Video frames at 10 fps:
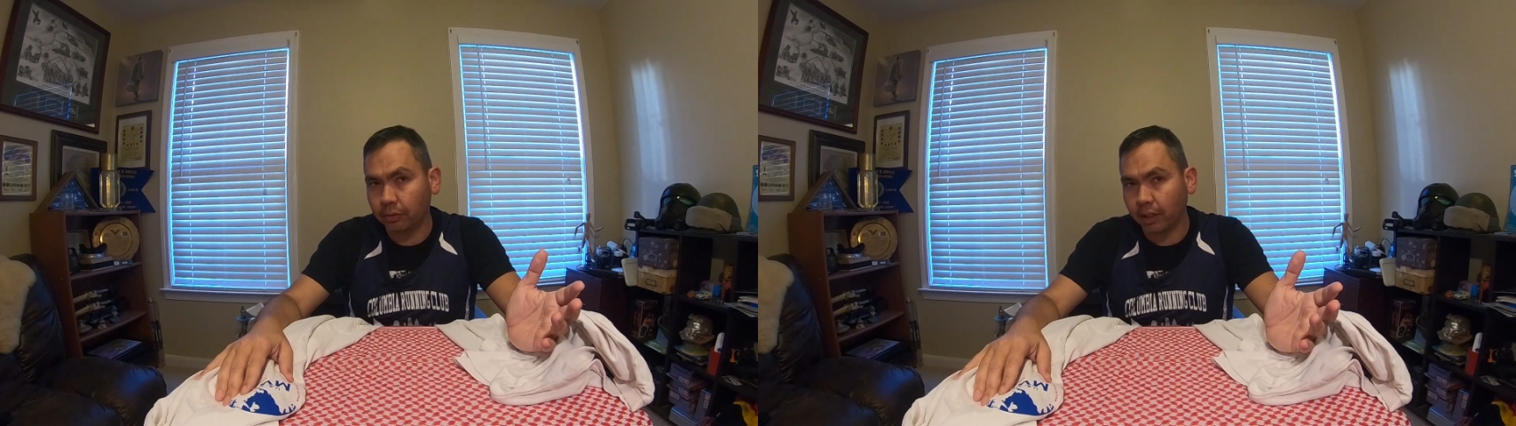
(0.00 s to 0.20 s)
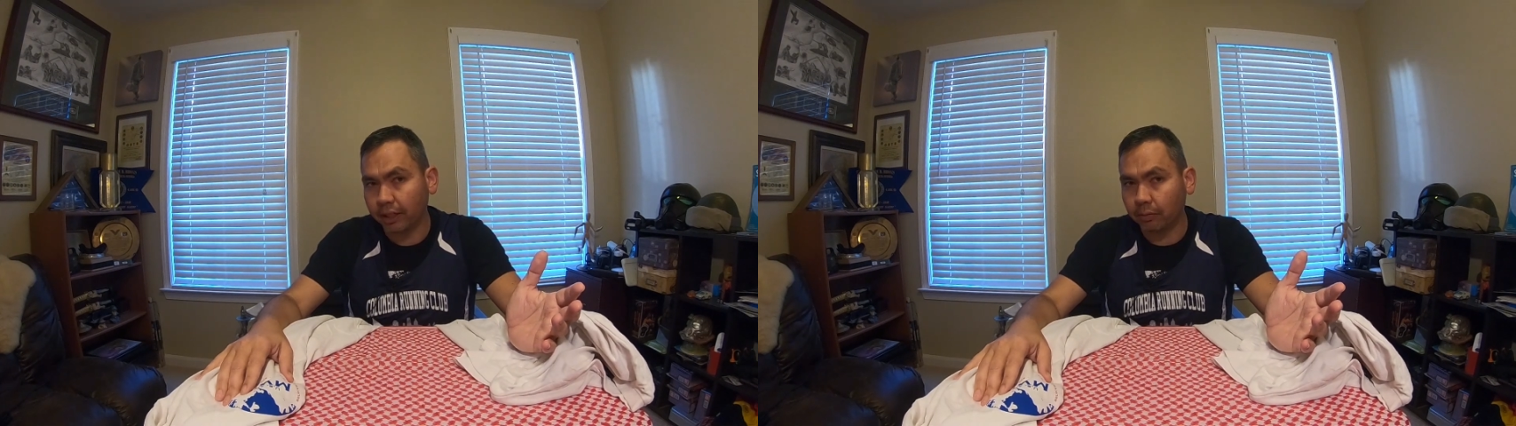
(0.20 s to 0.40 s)

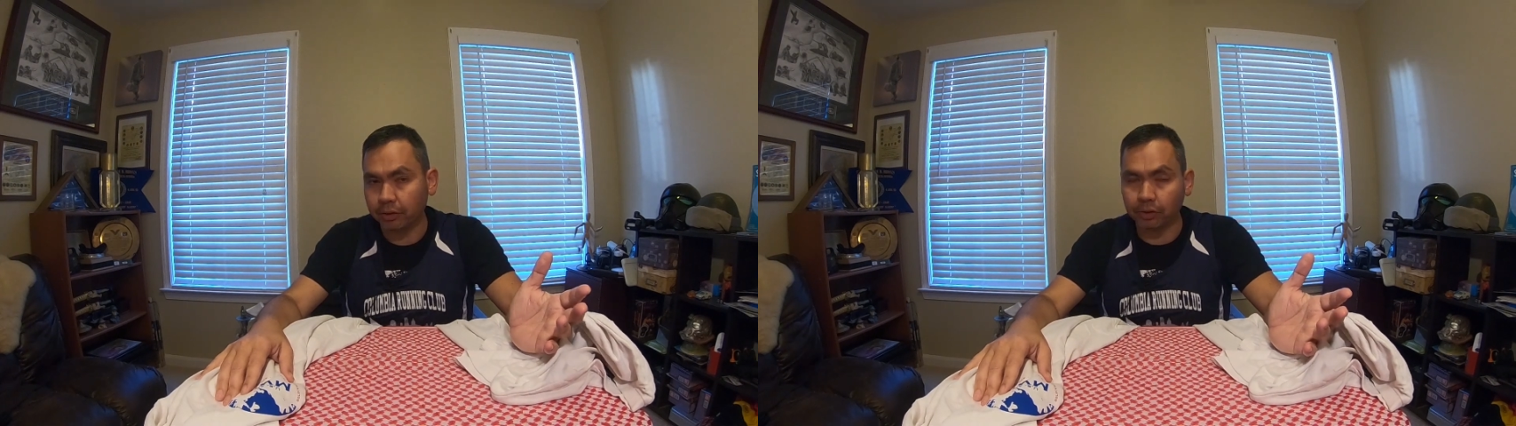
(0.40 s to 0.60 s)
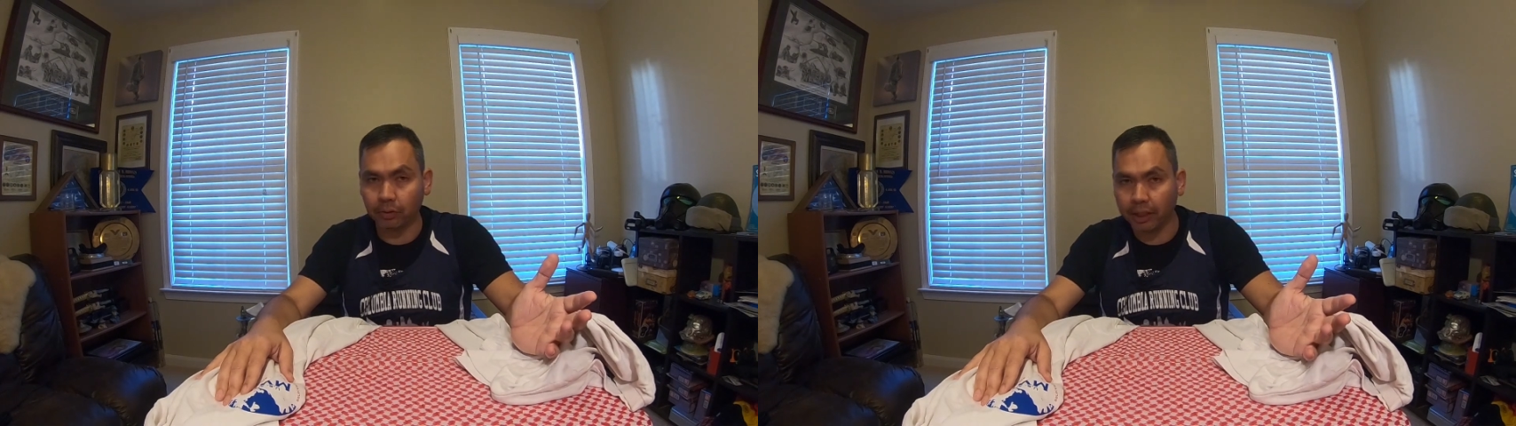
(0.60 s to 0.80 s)
like,
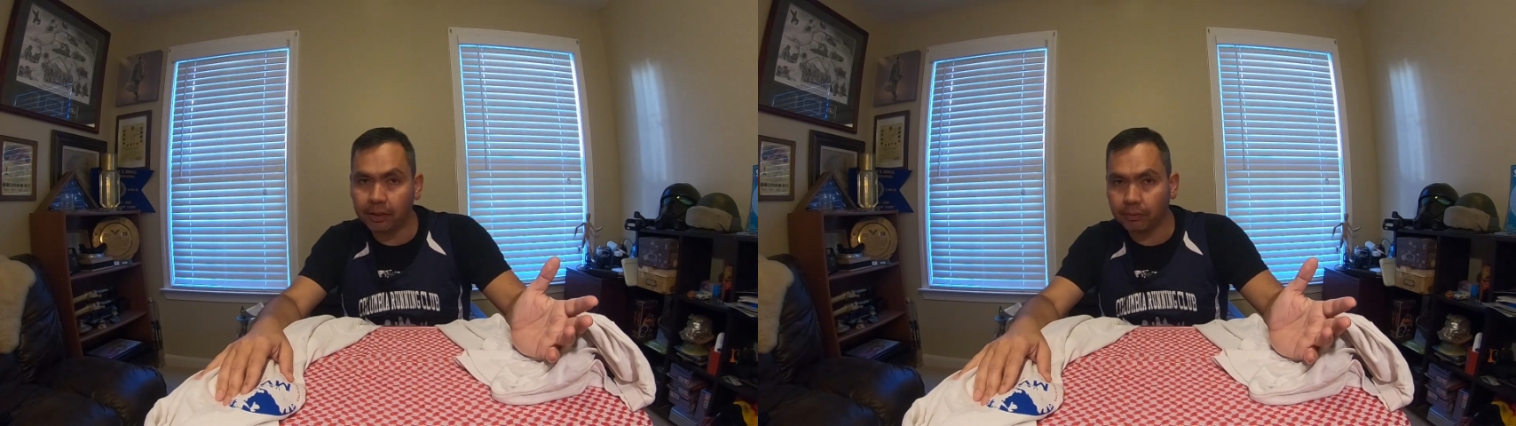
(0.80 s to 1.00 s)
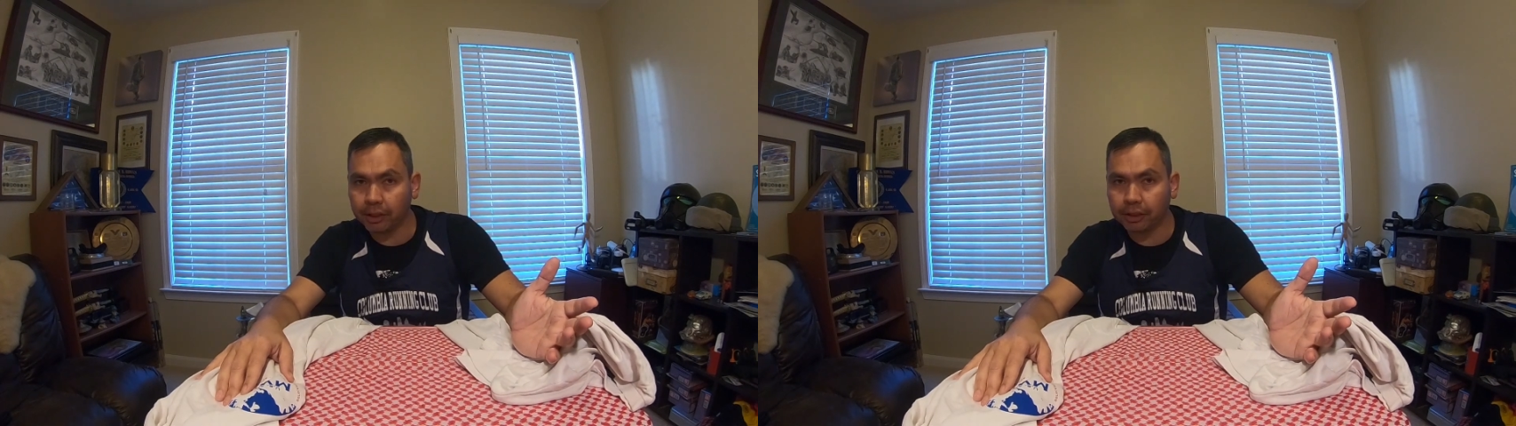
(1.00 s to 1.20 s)
what you like
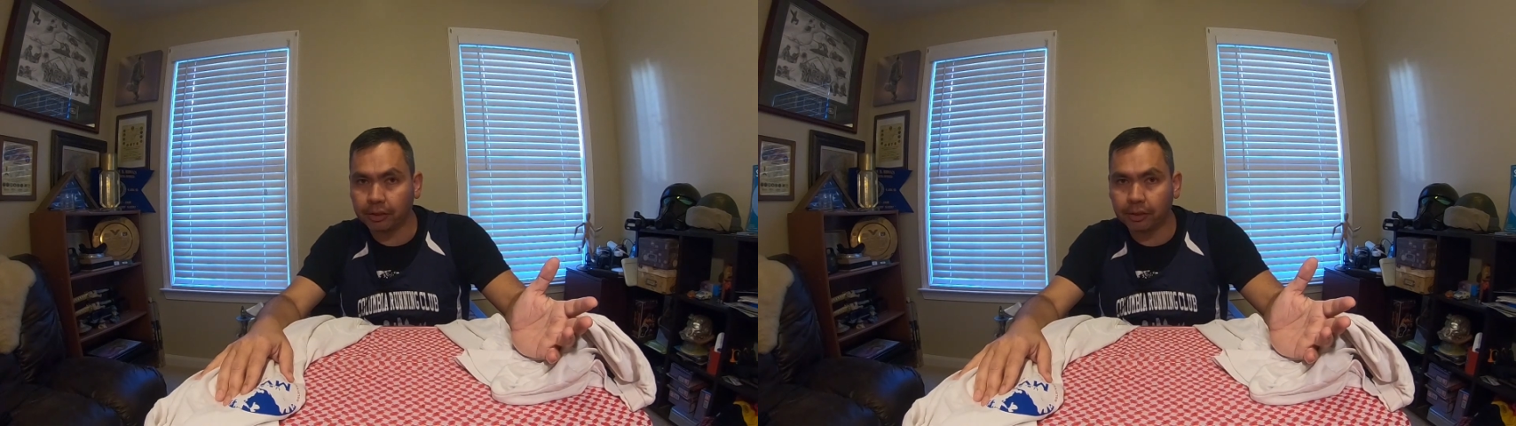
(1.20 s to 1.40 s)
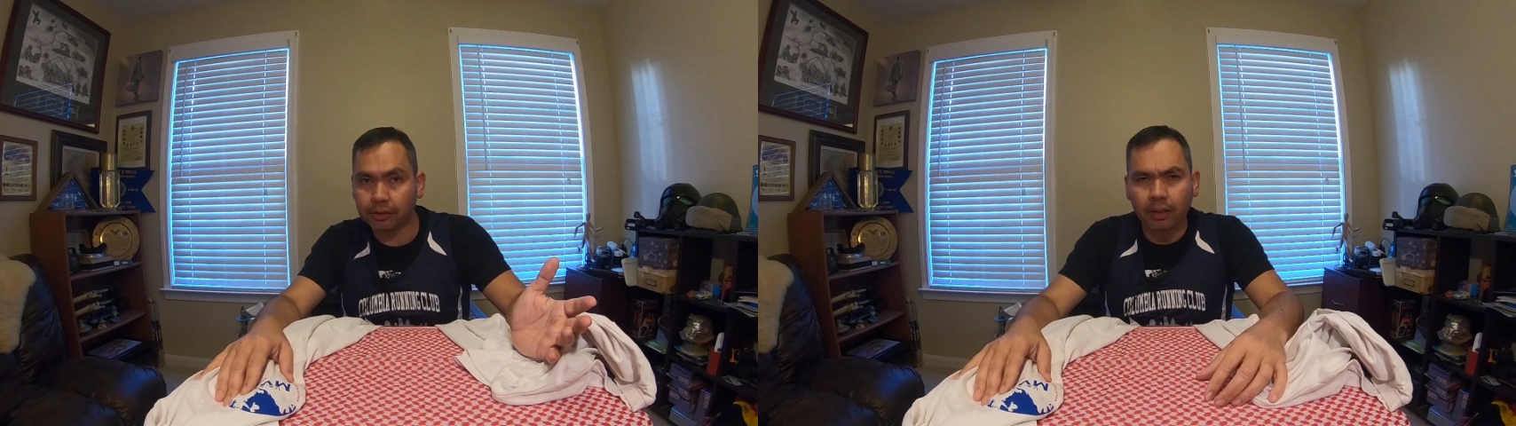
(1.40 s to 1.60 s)
in race
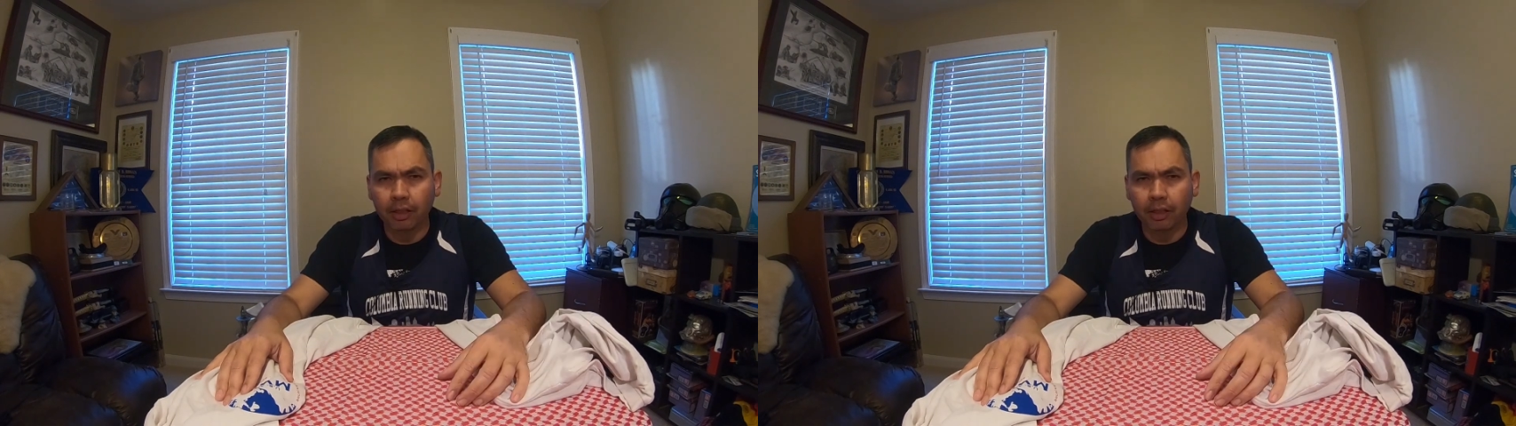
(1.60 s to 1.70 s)
shirts.